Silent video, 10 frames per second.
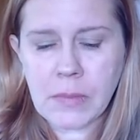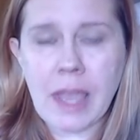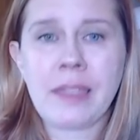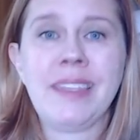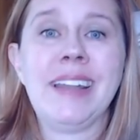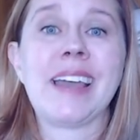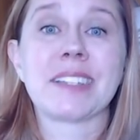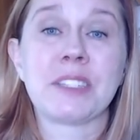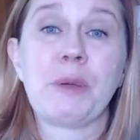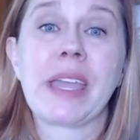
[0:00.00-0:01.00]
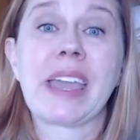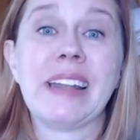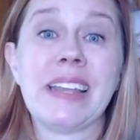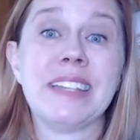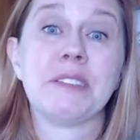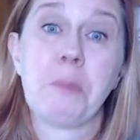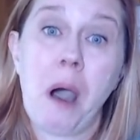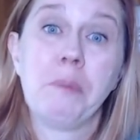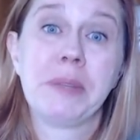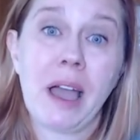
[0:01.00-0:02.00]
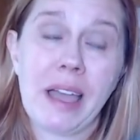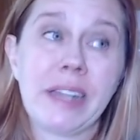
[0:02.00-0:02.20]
And the next weekend, his mom died.